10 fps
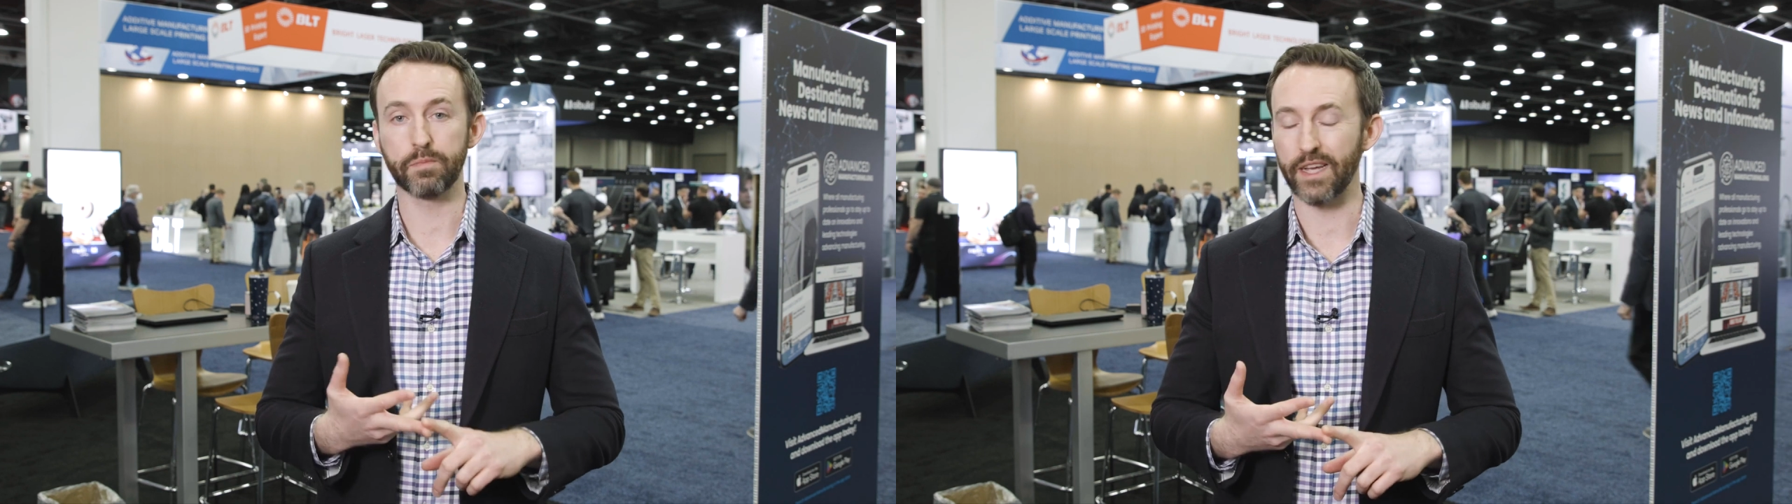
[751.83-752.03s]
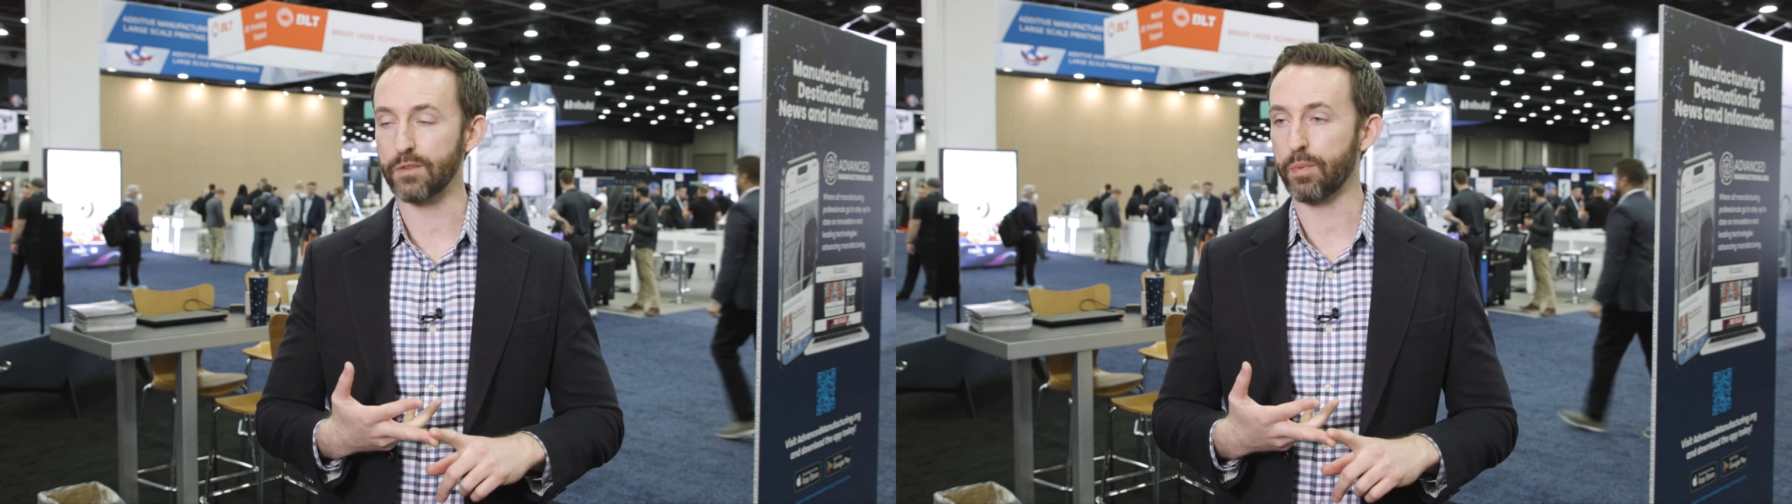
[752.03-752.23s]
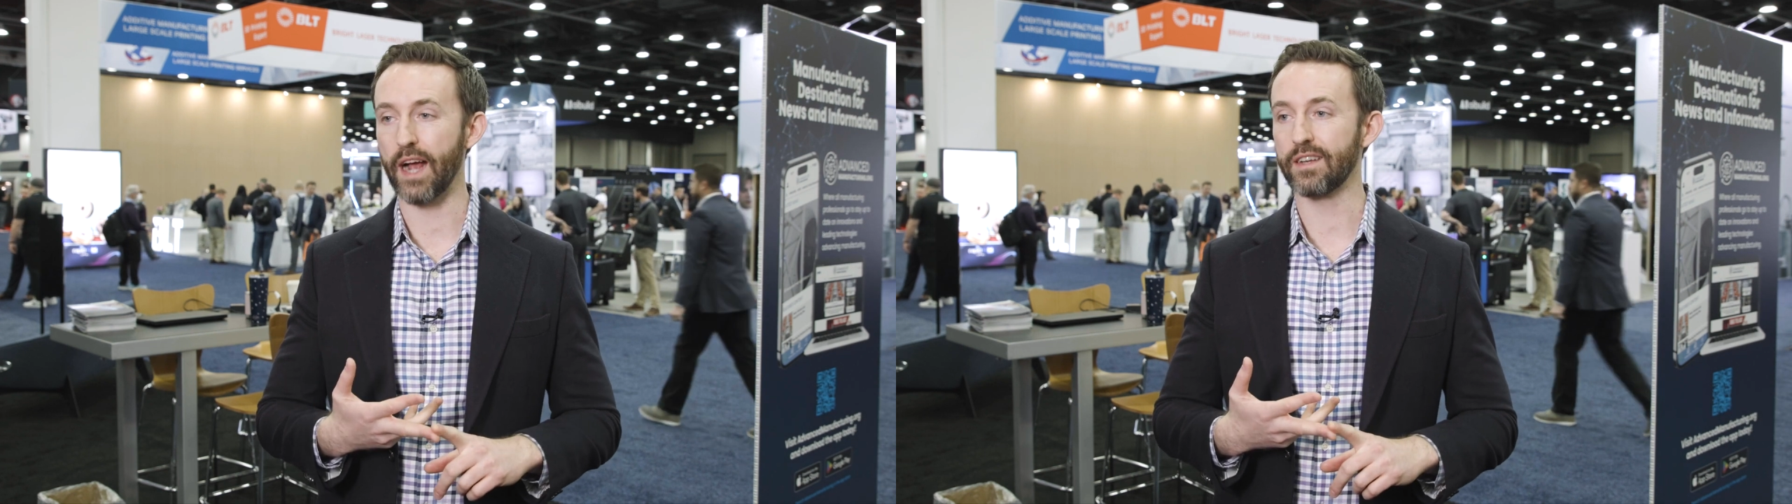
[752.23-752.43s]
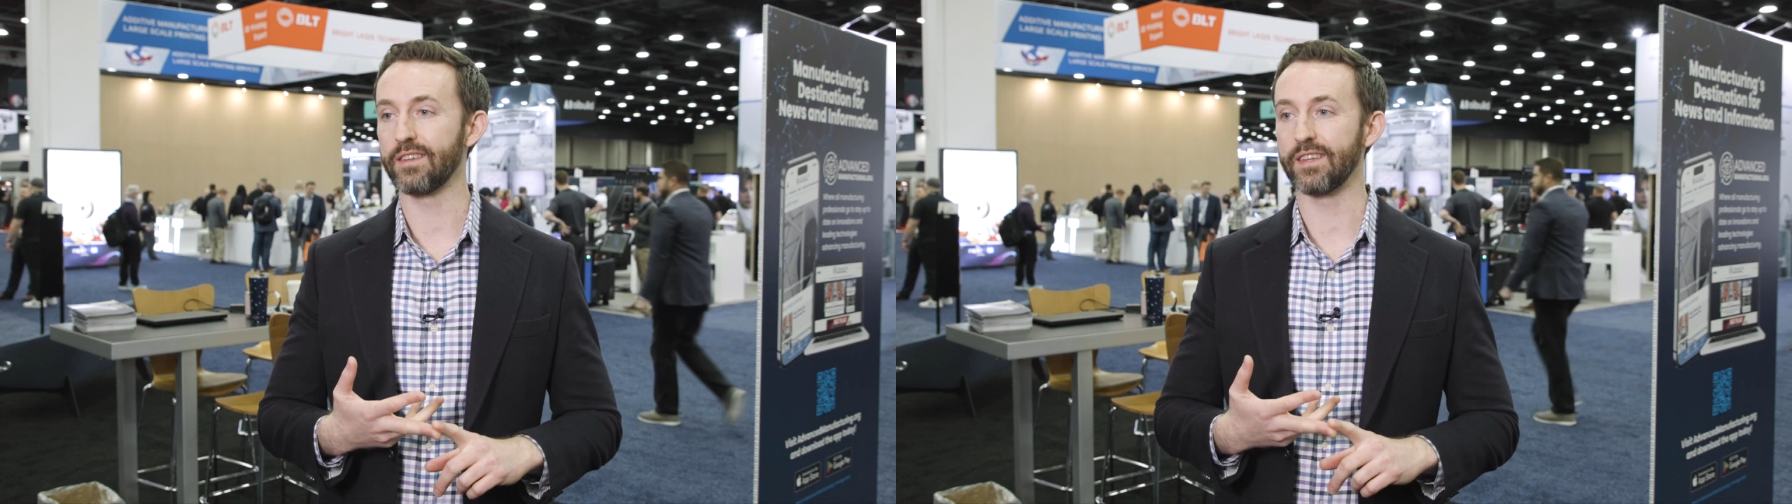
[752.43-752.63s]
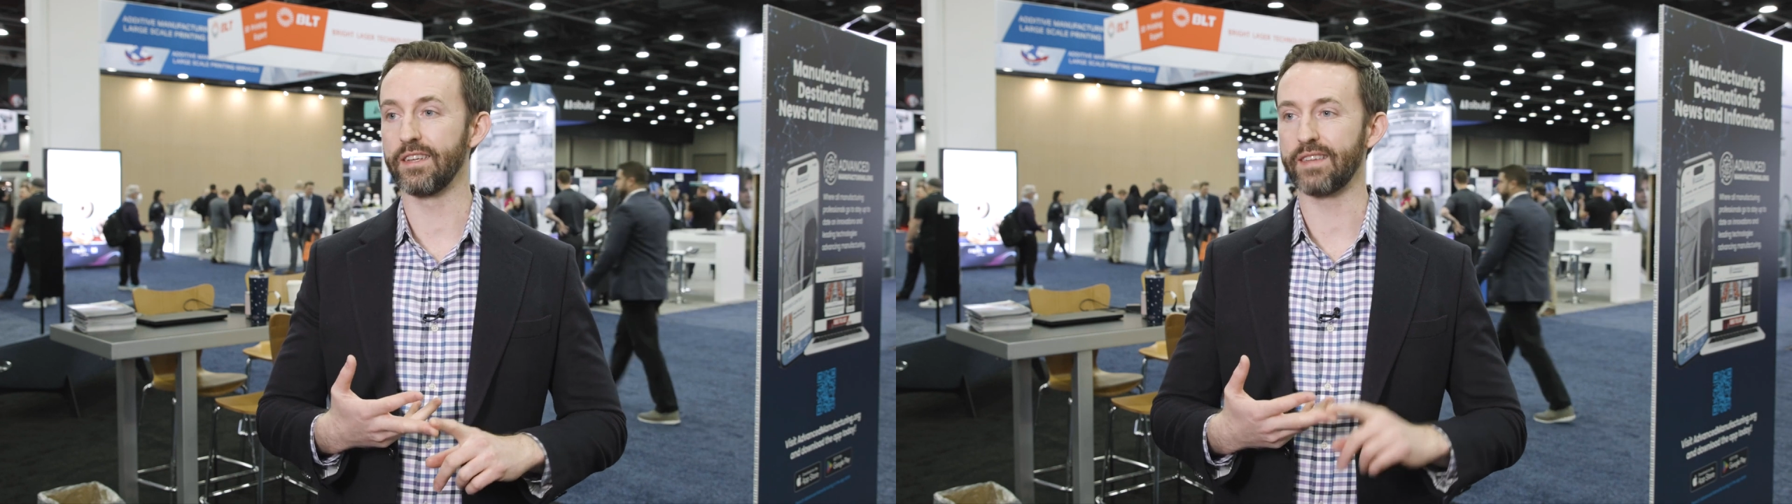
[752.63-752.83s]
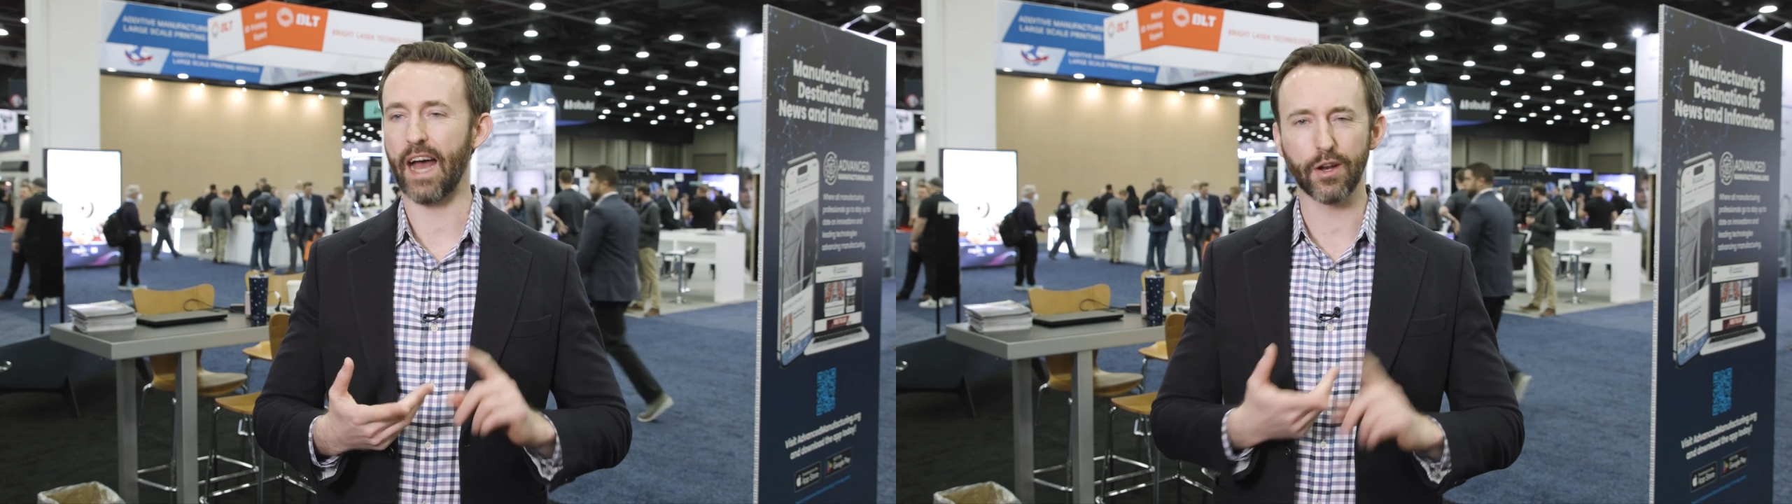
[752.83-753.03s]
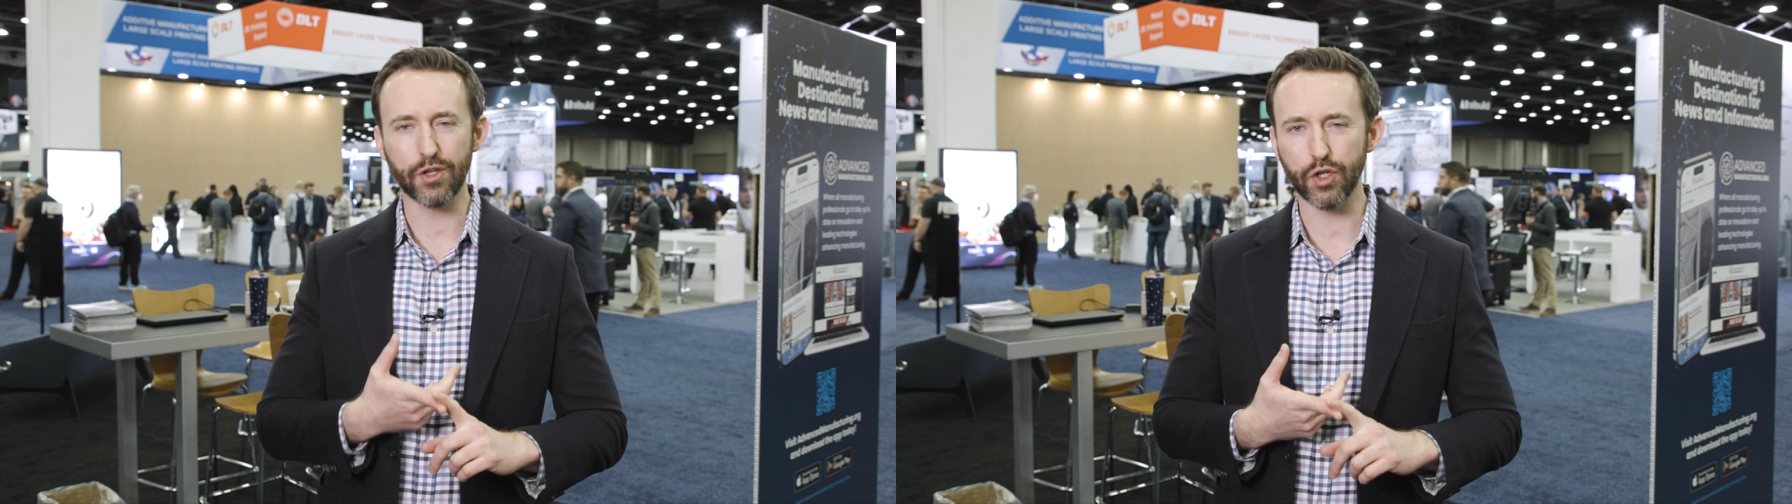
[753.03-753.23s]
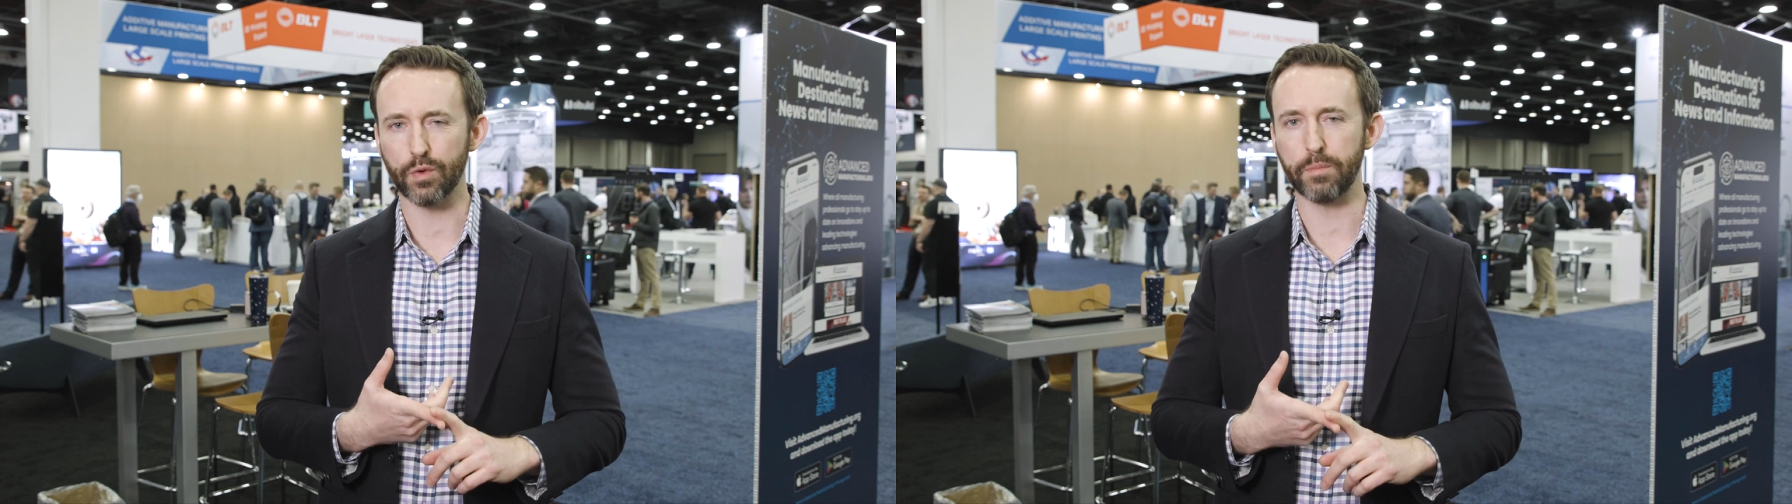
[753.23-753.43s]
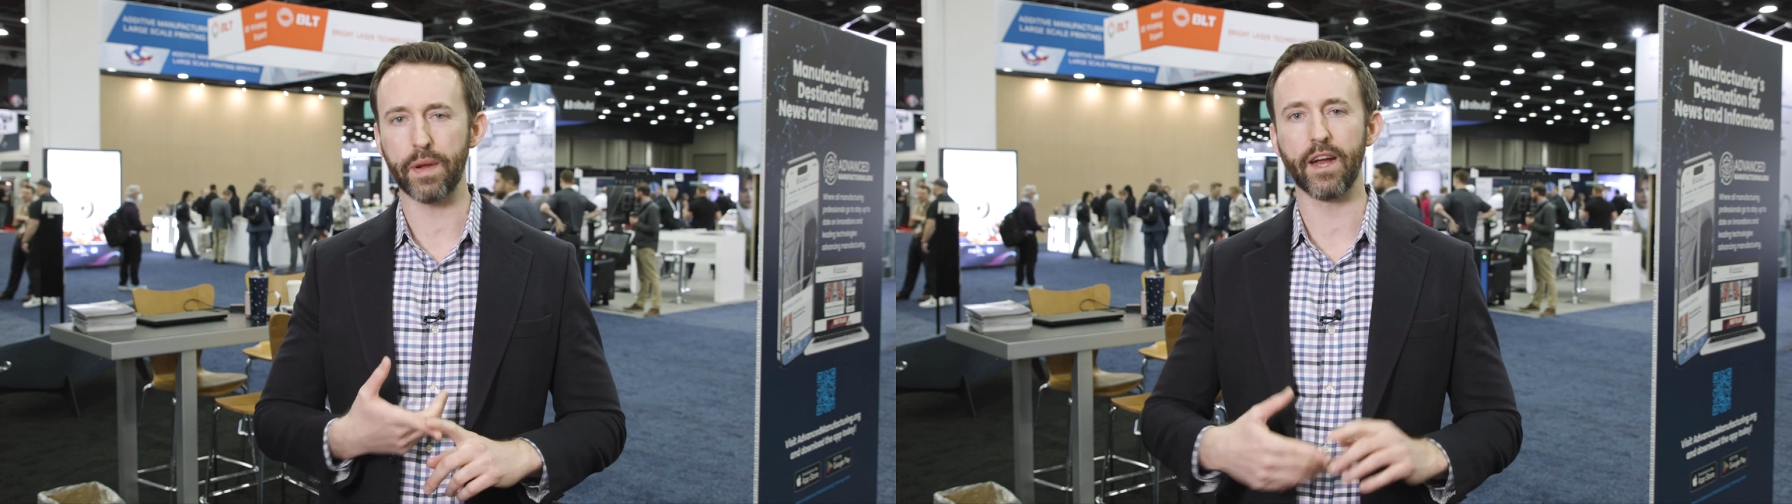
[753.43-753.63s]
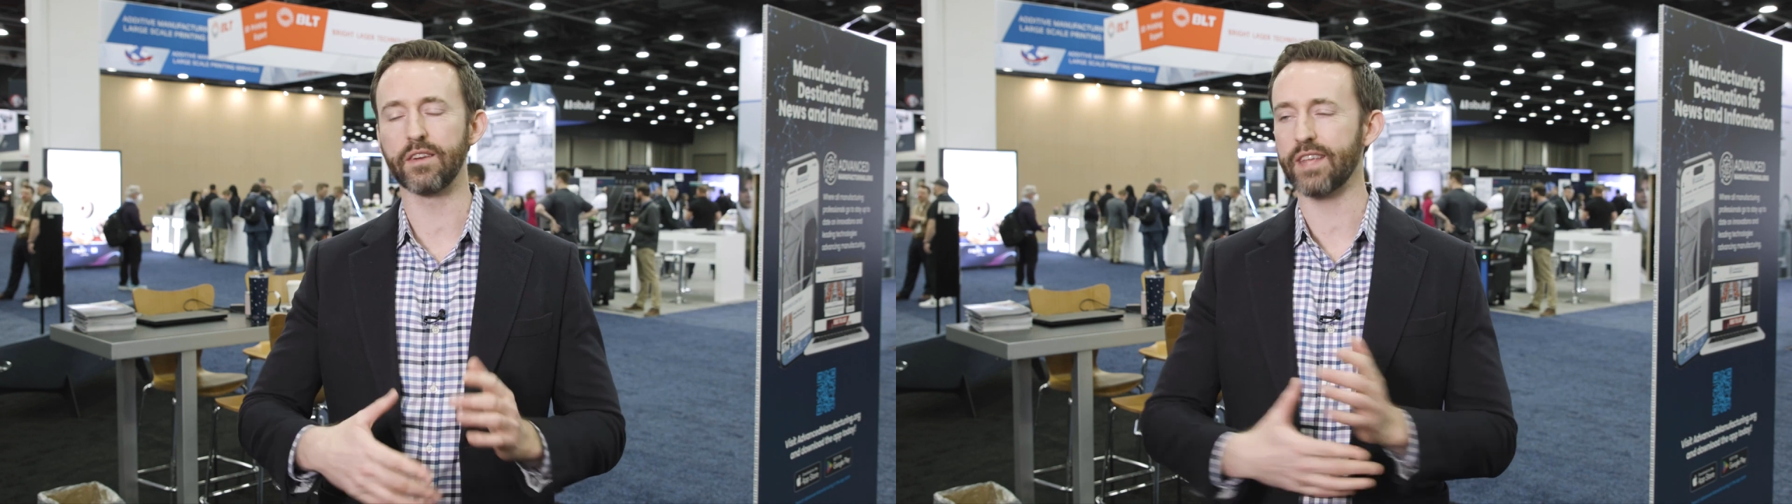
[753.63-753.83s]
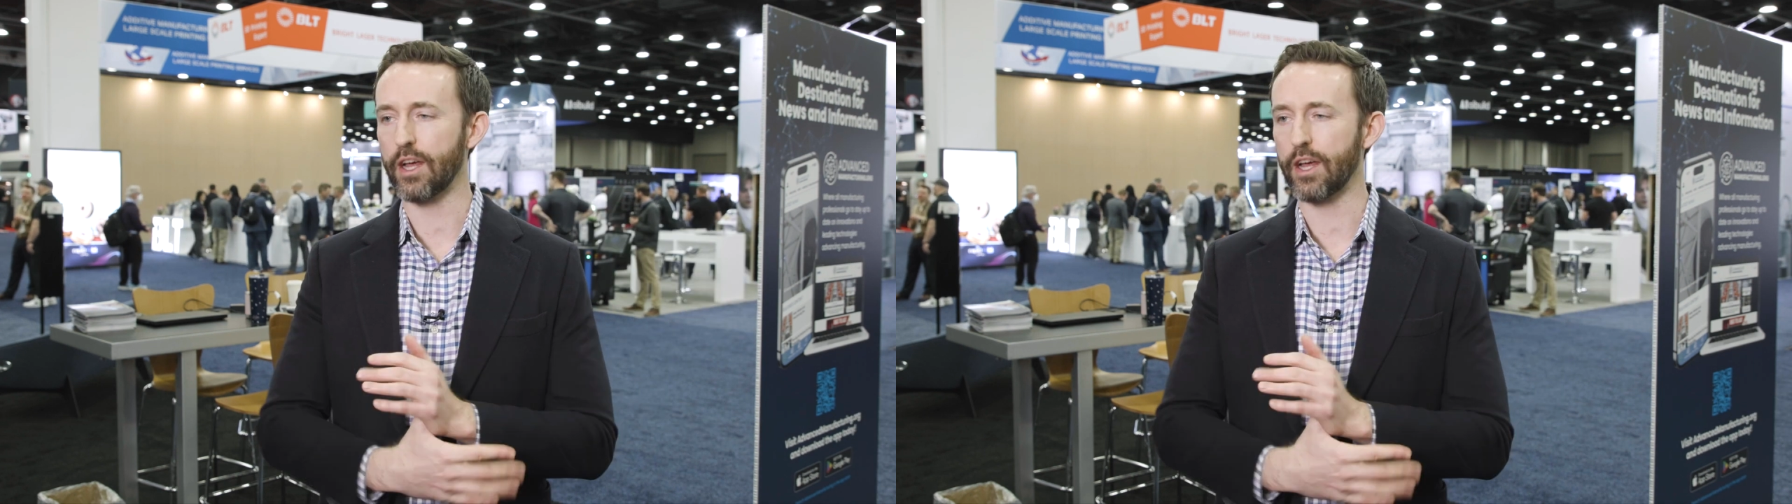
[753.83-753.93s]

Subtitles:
best practices, how to do repairs,